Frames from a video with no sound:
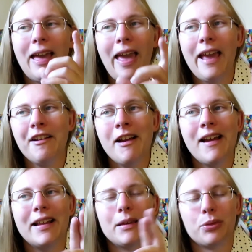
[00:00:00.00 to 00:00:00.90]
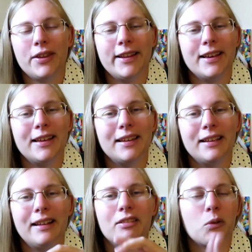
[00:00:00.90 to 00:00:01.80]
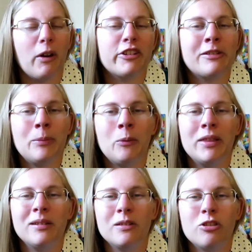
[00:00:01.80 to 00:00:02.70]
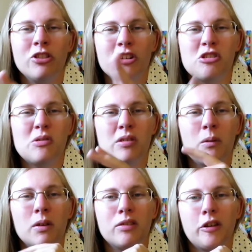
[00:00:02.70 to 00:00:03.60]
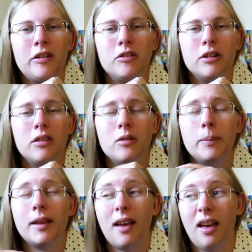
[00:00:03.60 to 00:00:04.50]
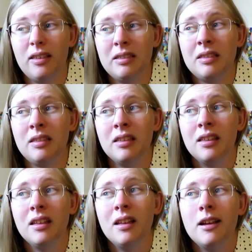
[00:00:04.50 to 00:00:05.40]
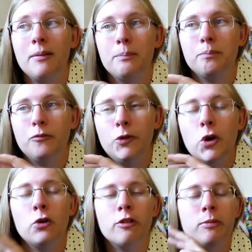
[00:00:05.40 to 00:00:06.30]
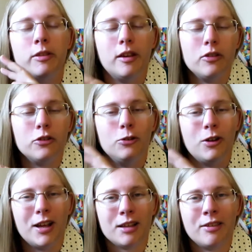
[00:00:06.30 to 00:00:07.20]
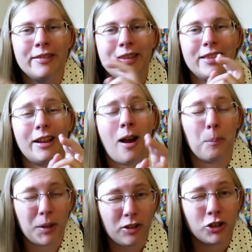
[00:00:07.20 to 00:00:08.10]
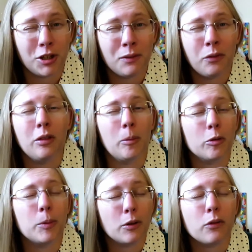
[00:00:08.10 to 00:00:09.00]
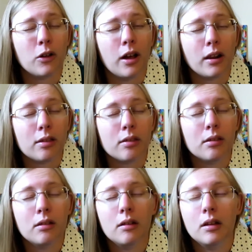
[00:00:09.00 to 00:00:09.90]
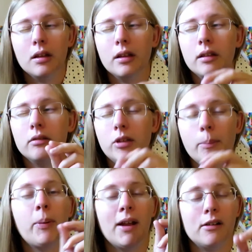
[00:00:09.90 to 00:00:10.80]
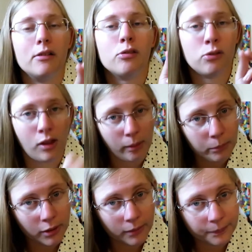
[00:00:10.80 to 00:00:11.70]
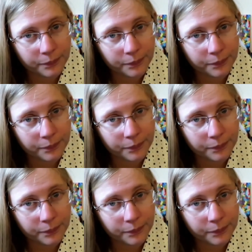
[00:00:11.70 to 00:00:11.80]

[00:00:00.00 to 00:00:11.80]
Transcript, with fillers: Hera and Athena, it's questionable whether they're choosing one side or another, because those were the other two goddesses in the competition for the most beautiful goddess that Paris snubbed.